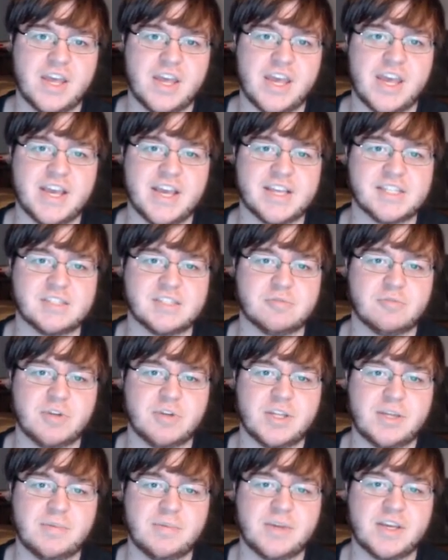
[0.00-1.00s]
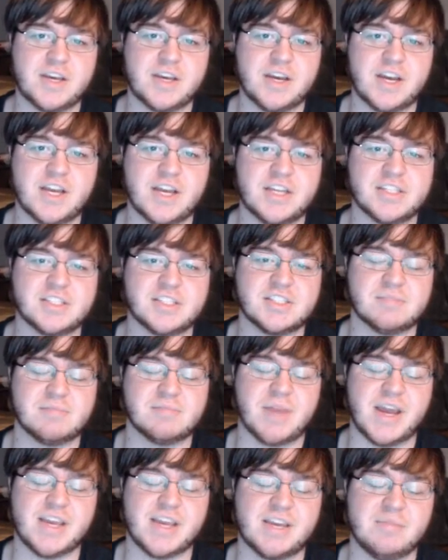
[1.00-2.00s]
is really because
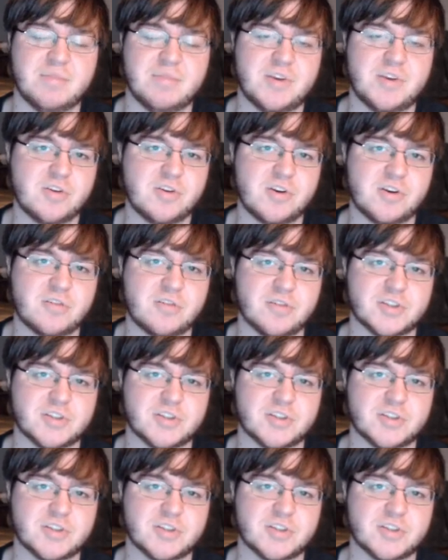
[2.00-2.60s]
my computer,